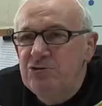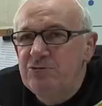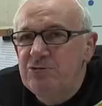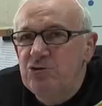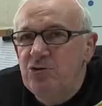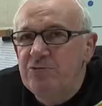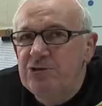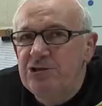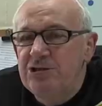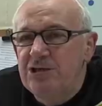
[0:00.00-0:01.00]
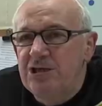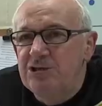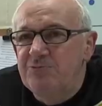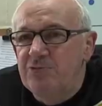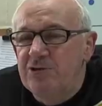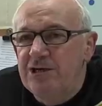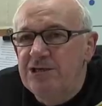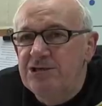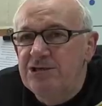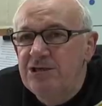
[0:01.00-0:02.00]
of the job is seeing kids
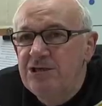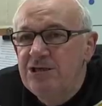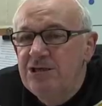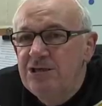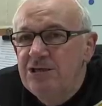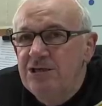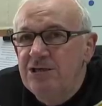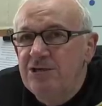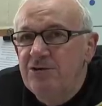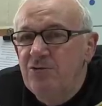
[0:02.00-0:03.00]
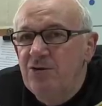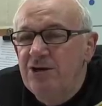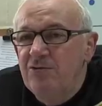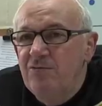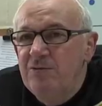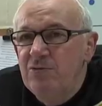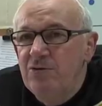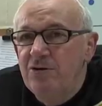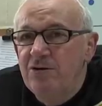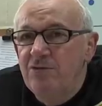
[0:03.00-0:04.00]
progress. You know, like wee
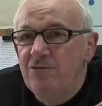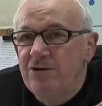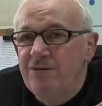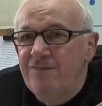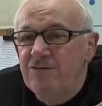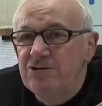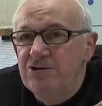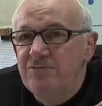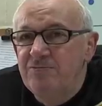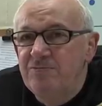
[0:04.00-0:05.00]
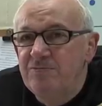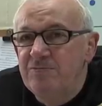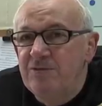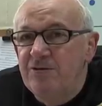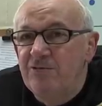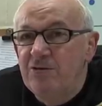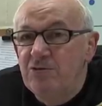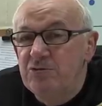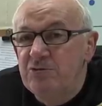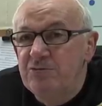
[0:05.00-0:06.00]
Mooner going into the first team,
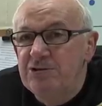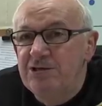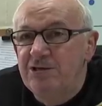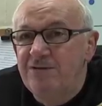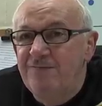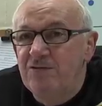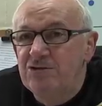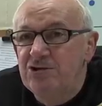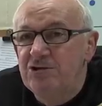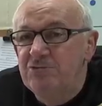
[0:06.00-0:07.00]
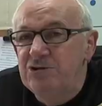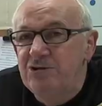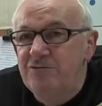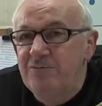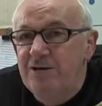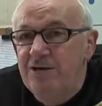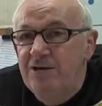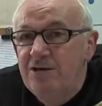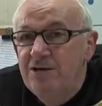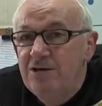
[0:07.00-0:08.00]
Reynolds when he was here in the first team, Stevie May.
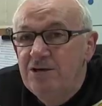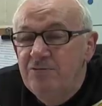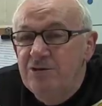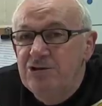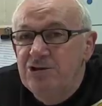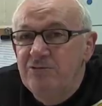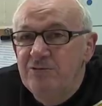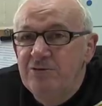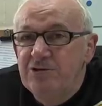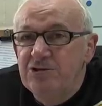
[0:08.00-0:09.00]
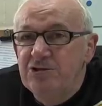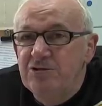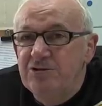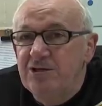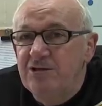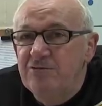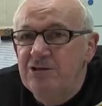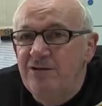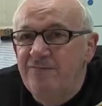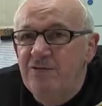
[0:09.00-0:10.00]
We've had Stevie May since I think it was
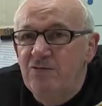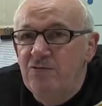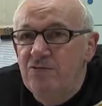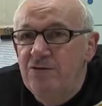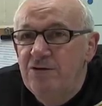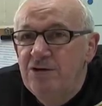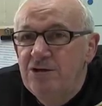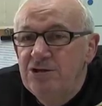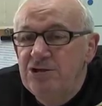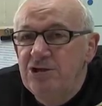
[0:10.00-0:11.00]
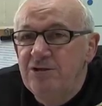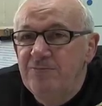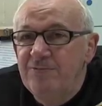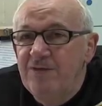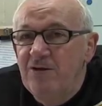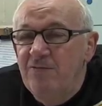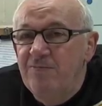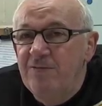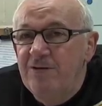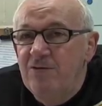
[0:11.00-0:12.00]
11-year-old. Seen him develop
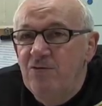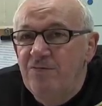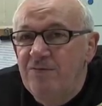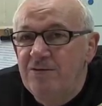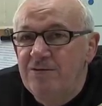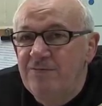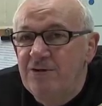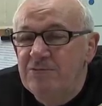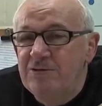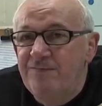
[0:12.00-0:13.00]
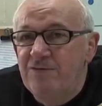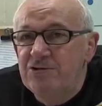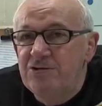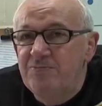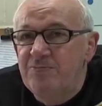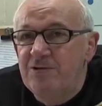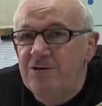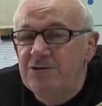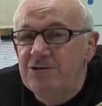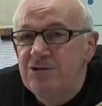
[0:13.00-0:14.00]
and hopefully develops to a first team
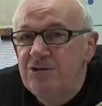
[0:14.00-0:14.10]
players.